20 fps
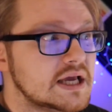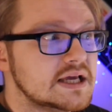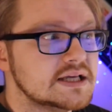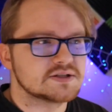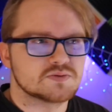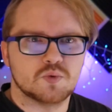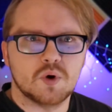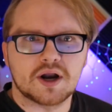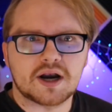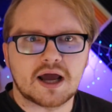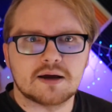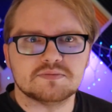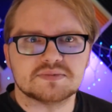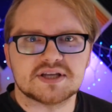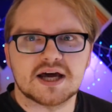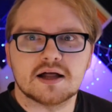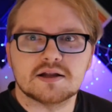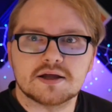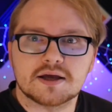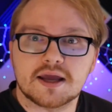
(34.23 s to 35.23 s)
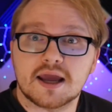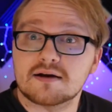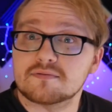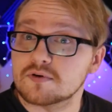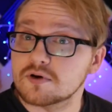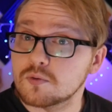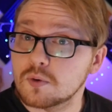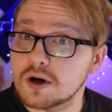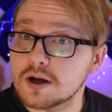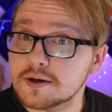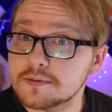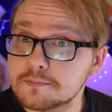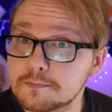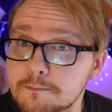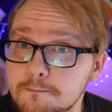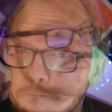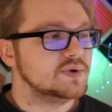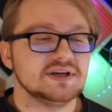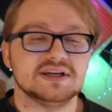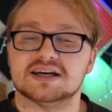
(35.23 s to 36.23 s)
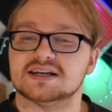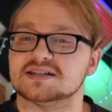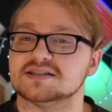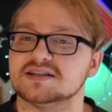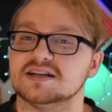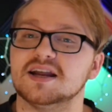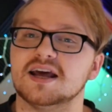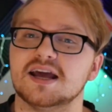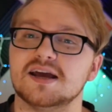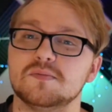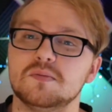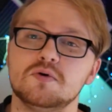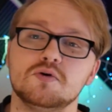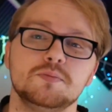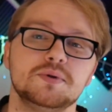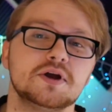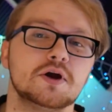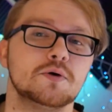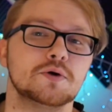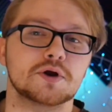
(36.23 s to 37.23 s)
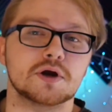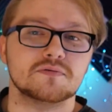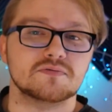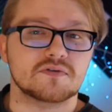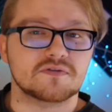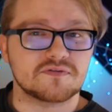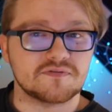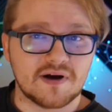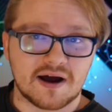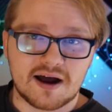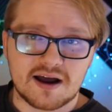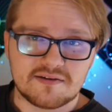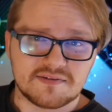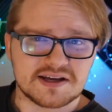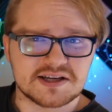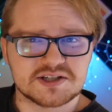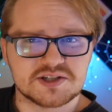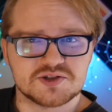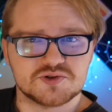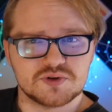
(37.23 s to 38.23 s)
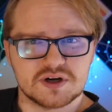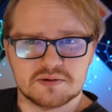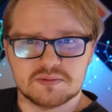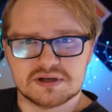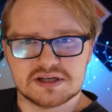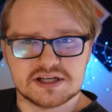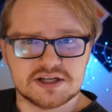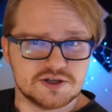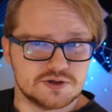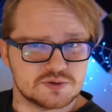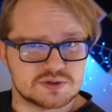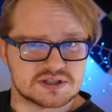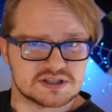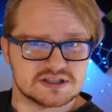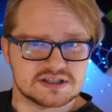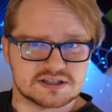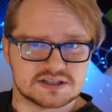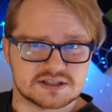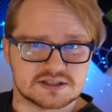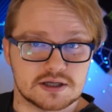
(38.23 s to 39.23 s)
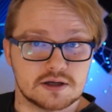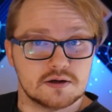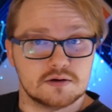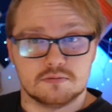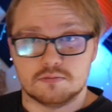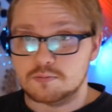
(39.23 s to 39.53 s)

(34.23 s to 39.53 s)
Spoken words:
Is what I'm telling everyone. But yes, today we will be going over 5 extremely useless